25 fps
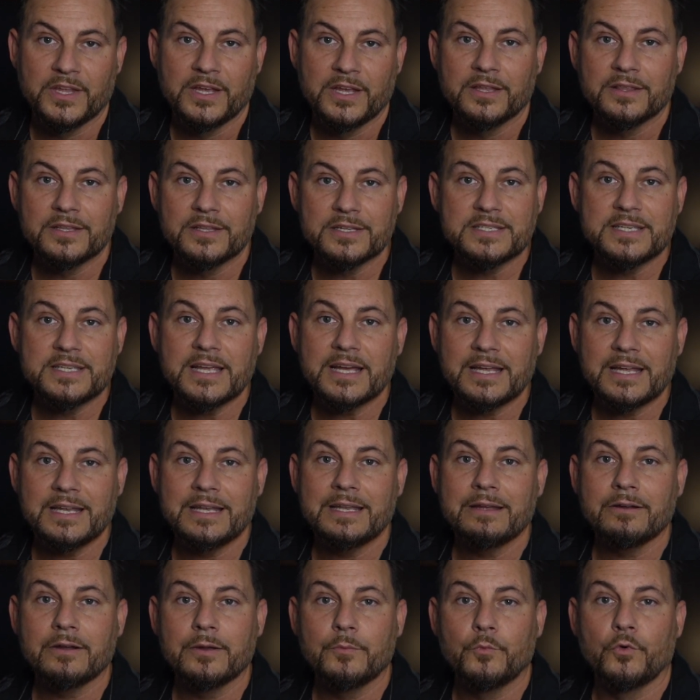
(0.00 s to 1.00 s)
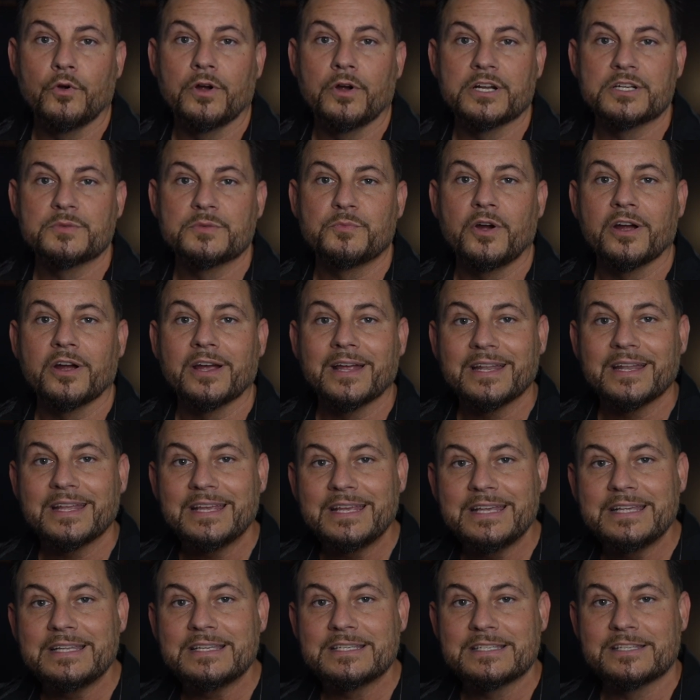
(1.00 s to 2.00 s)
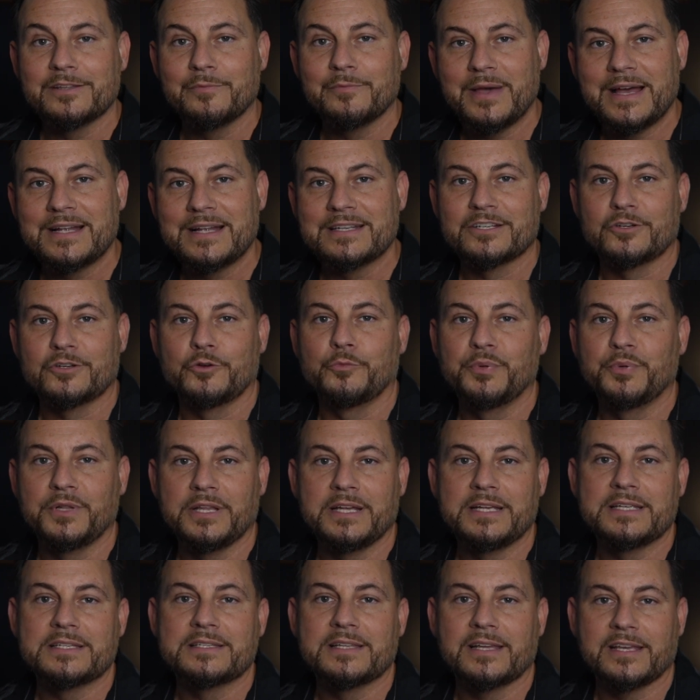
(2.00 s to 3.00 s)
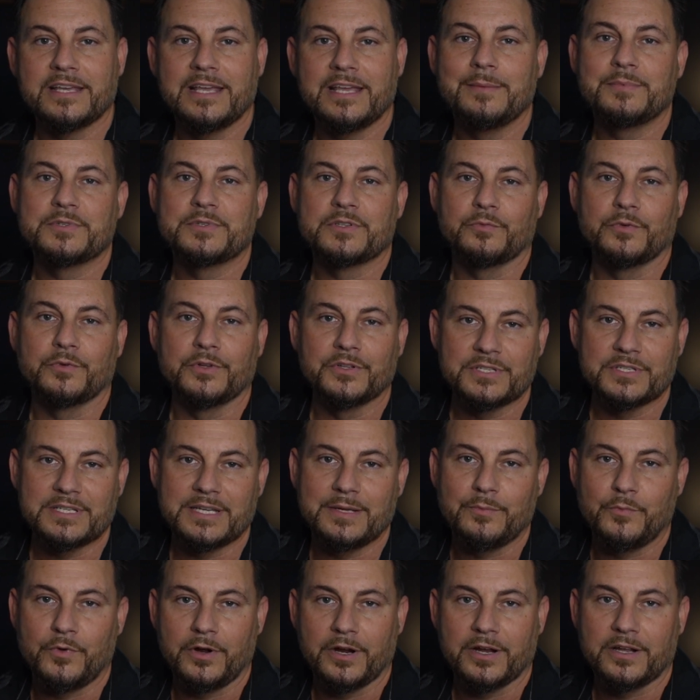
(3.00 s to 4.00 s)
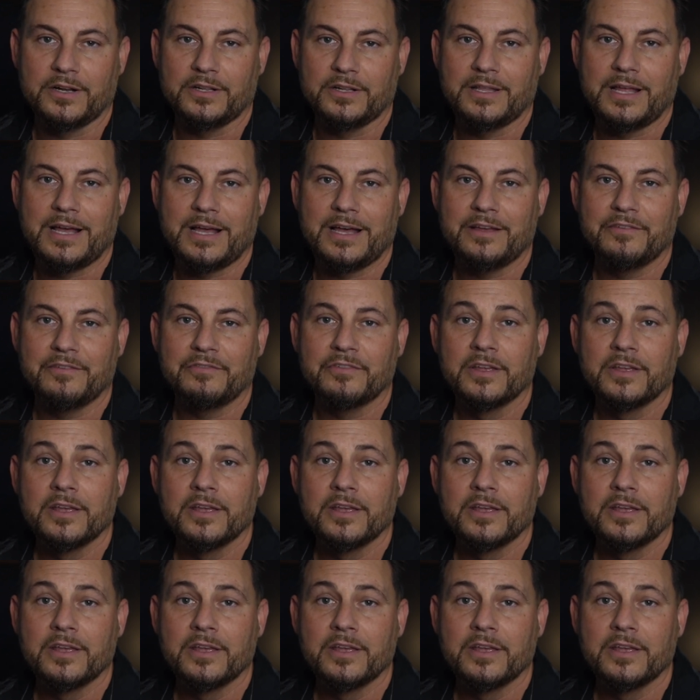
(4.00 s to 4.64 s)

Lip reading: The secondary mortgage market is the magical place that keeps the real estate market alive.